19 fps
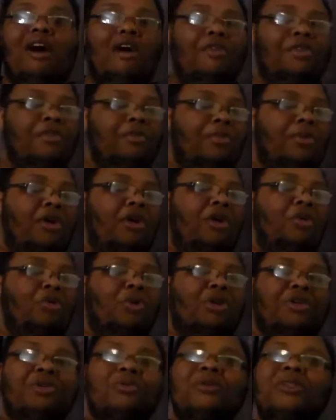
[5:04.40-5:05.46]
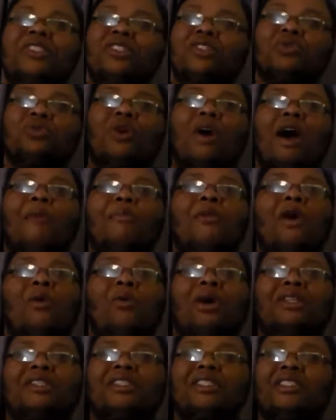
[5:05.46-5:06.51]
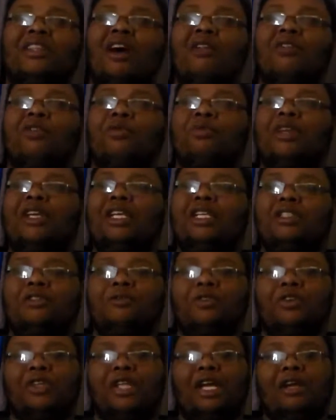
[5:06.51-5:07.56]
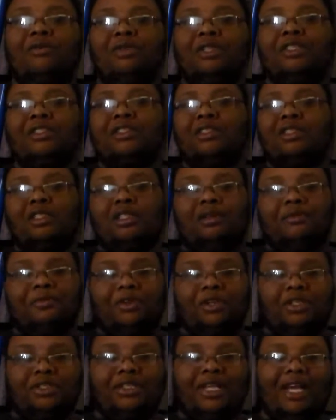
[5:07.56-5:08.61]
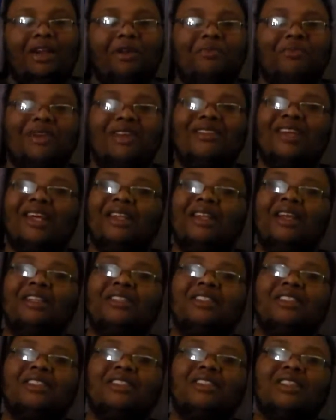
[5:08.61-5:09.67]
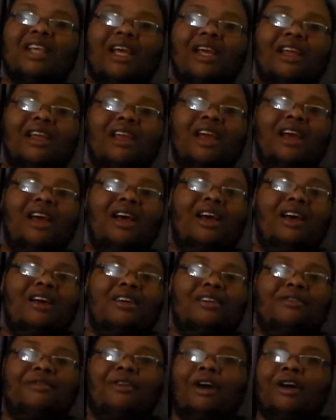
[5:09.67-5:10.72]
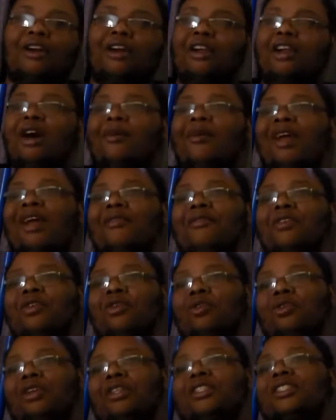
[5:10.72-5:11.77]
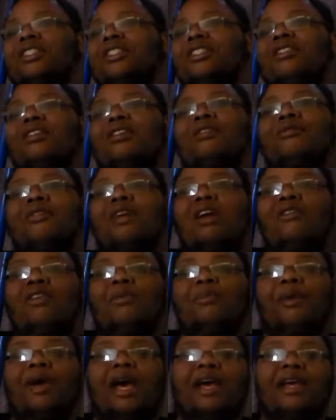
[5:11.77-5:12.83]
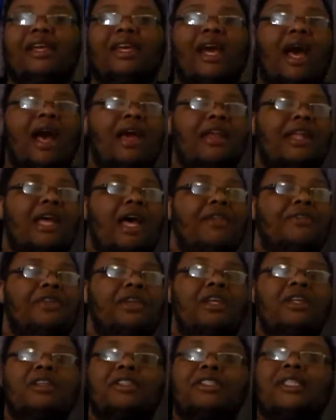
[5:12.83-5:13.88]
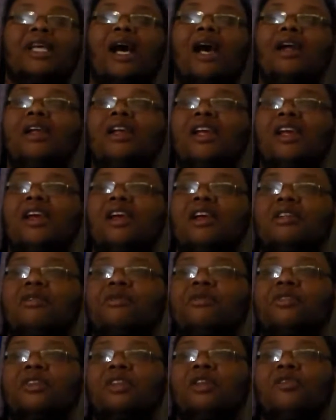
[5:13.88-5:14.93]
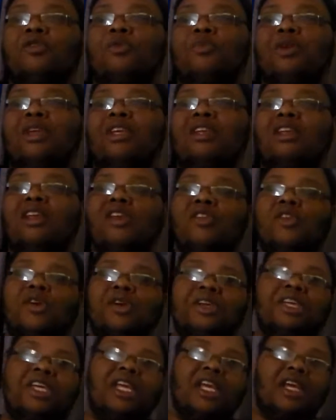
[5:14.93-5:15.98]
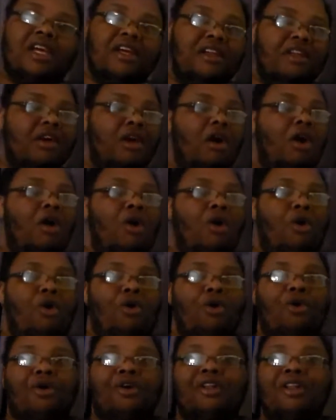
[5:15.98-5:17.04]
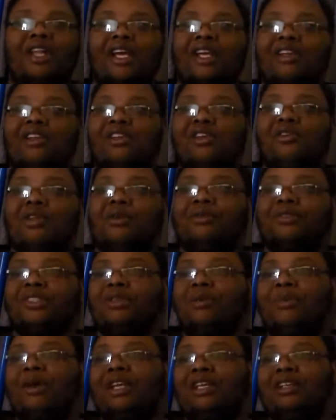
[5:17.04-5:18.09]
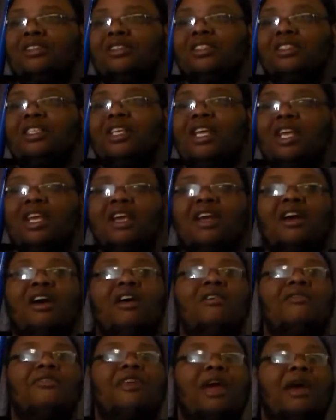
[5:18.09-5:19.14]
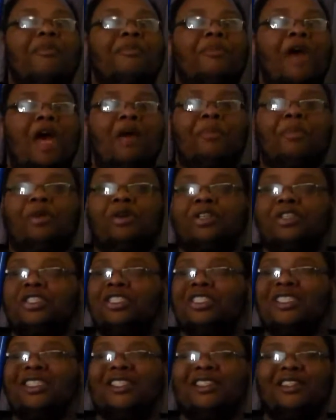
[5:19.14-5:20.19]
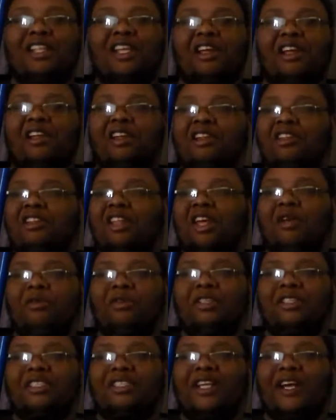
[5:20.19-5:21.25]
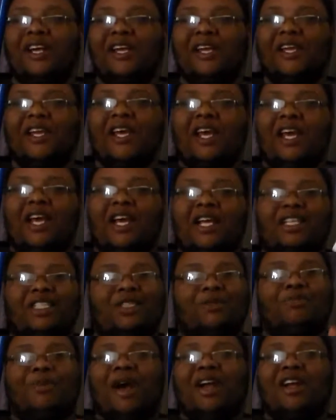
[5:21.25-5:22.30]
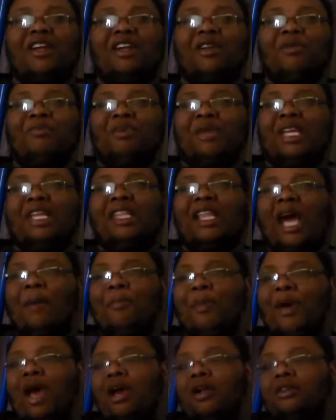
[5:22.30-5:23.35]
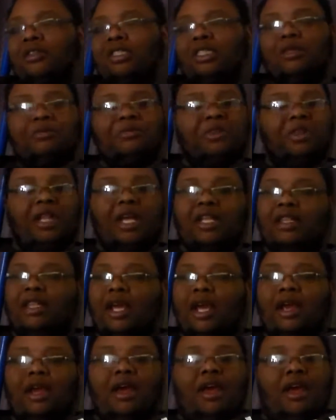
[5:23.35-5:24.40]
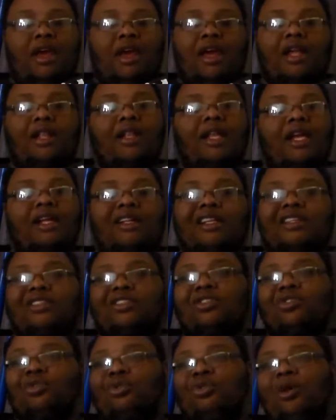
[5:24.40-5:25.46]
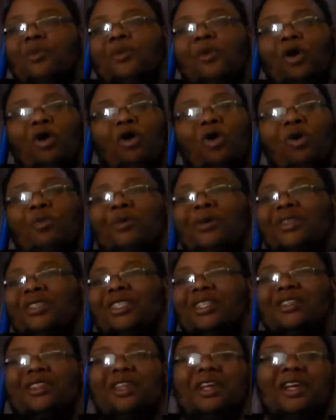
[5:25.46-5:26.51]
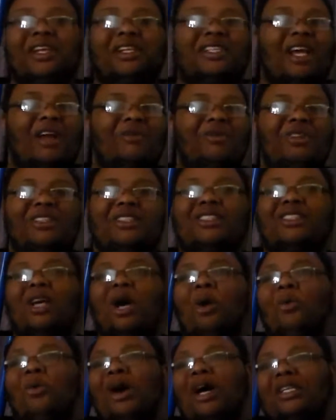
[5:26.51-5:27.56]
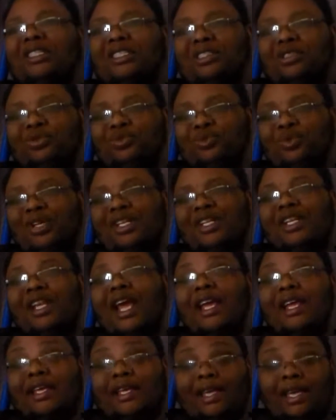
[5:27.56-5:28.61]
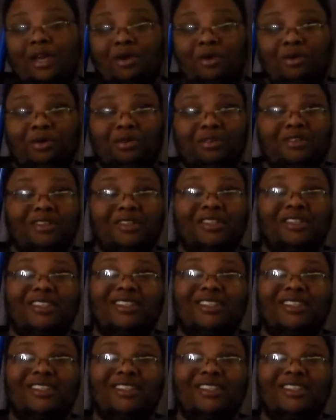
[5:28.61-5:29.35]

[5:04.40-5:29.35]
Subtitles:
Gotham. One of the reasons why I'm not watching Gotham is for that reason. It feels like to me that they just like fucking up every origin of every bad guy. They have to either tie it in for them to be either a kid or like, you know, there was somebody else's kid of that bad person and then they was like inspired to be that bad or something like that. And like they screw up a whole bunch of things. I really stopped watching when they killed